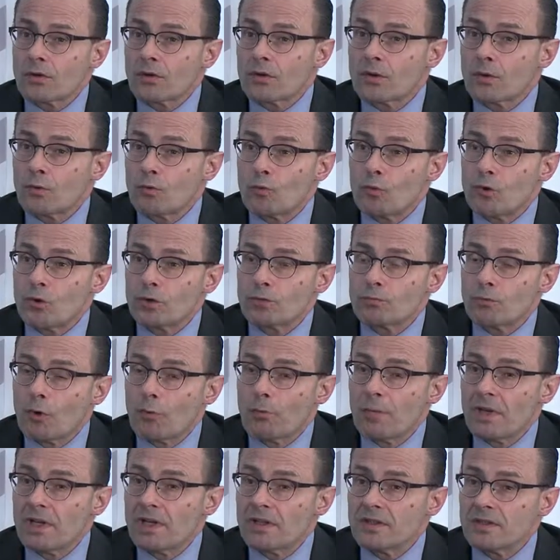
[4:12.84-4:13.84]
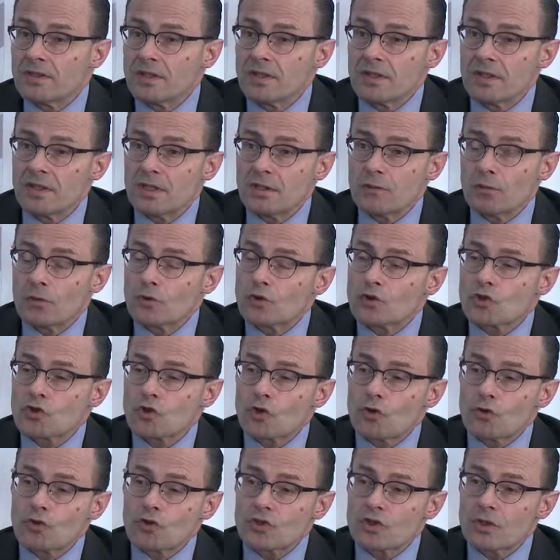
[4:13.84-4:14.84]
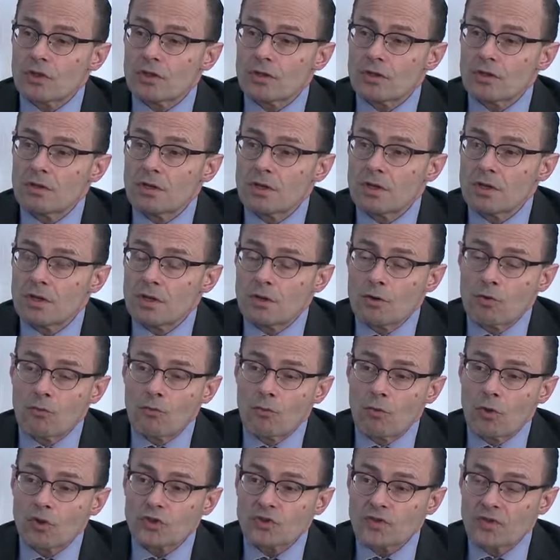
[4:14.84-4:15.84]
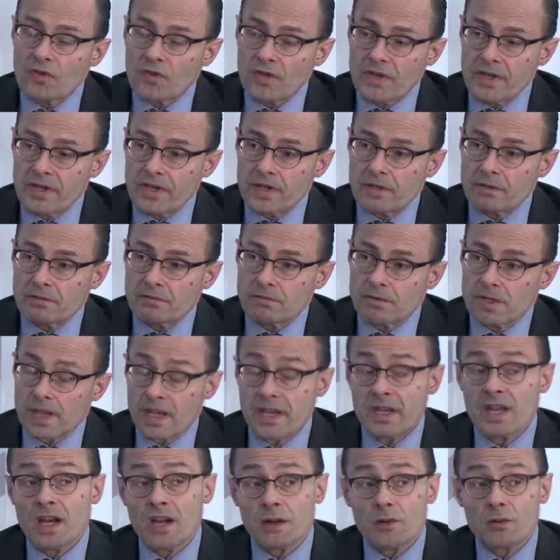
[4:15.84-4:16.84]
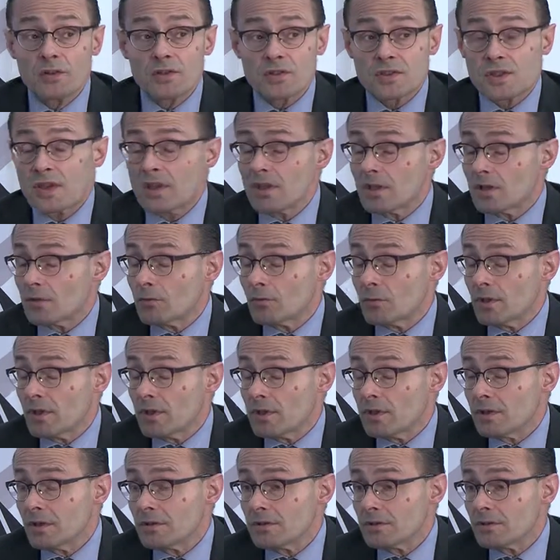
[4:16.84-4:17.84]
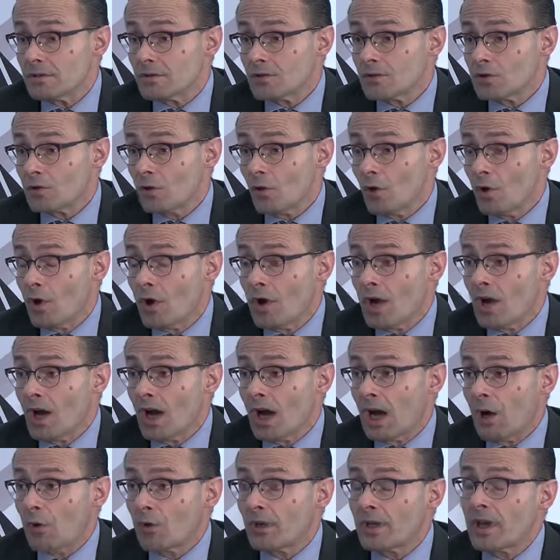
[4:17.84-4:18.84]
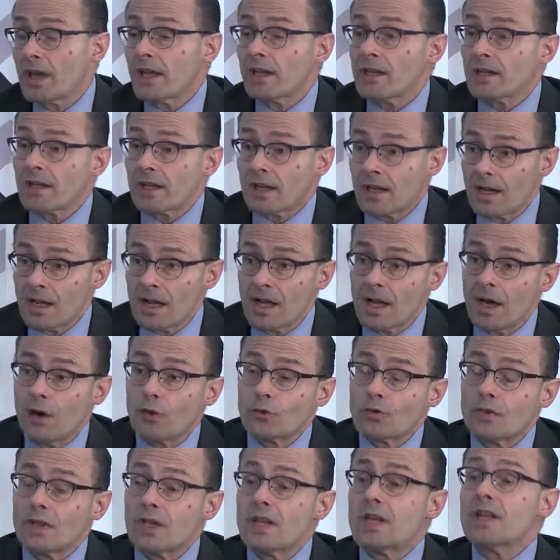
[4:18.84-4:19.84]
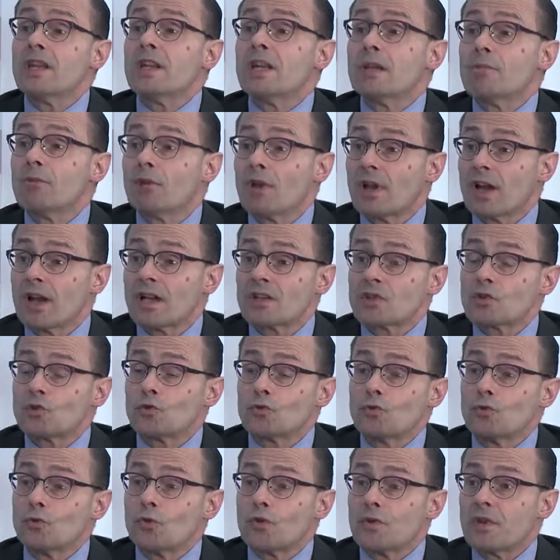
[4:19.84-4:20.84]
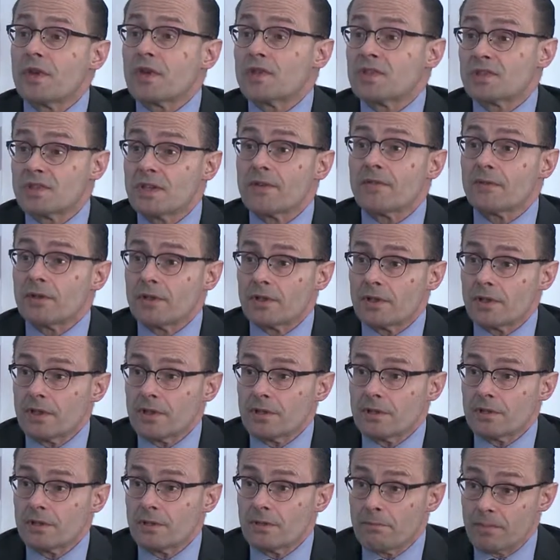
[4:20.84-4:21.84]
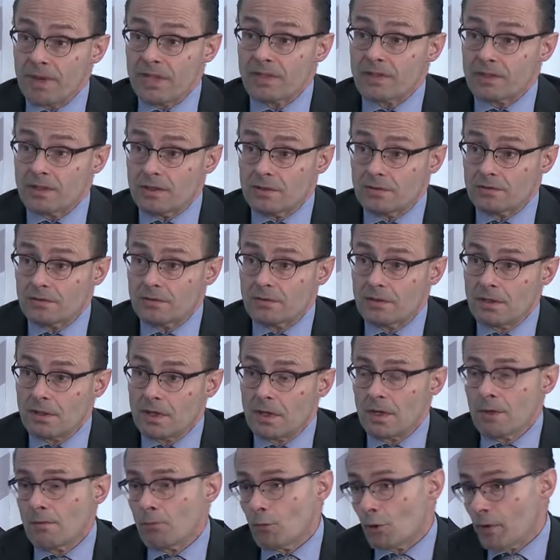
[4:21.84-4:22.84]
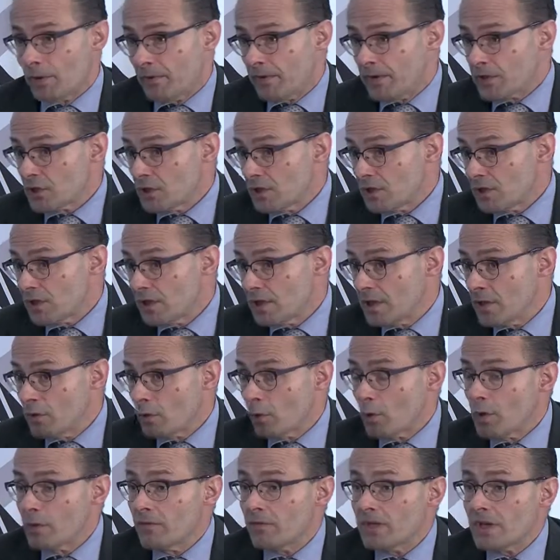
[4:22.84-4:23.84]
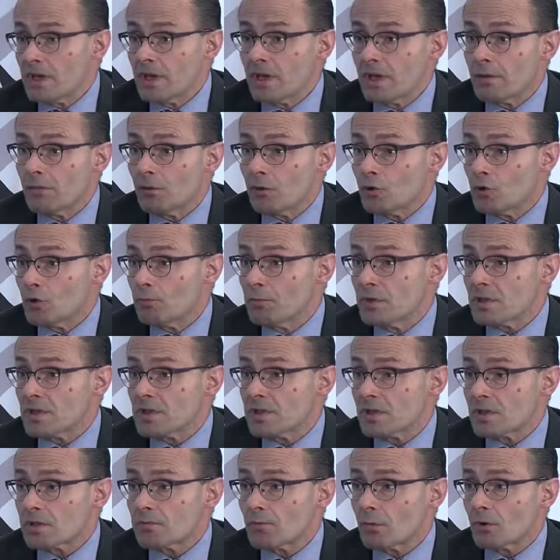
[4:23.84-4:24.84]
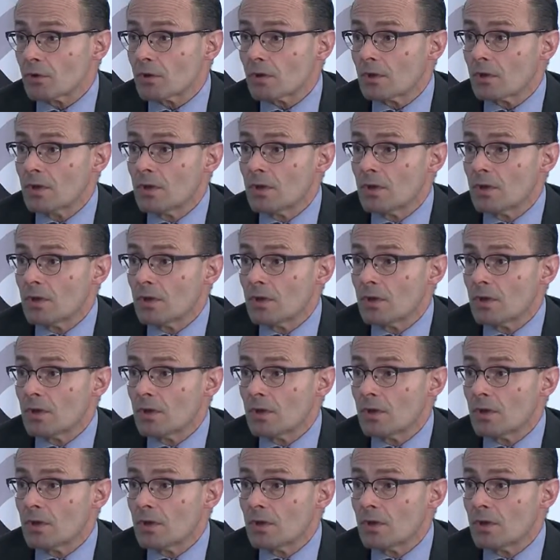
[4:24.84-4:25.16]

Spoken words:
the word mobility, the word social wasn't there. And now it's starting to be there. So how can cloud enable us to do things differently, better, more efficiently, or even enable new business model?